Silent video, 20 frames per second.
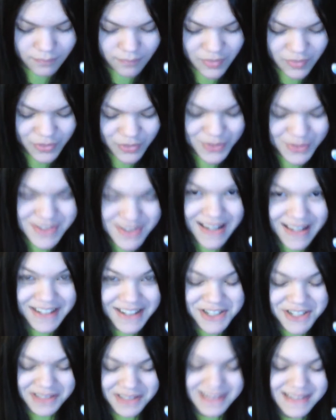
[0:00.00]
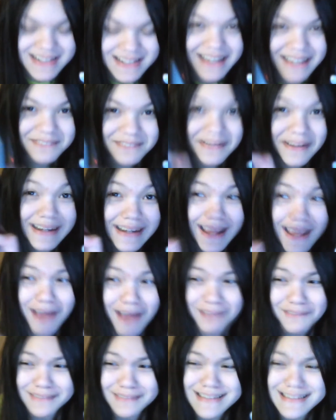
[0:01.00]
My phone's actually dead right
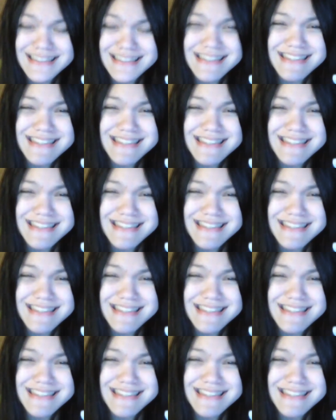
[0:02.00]
now.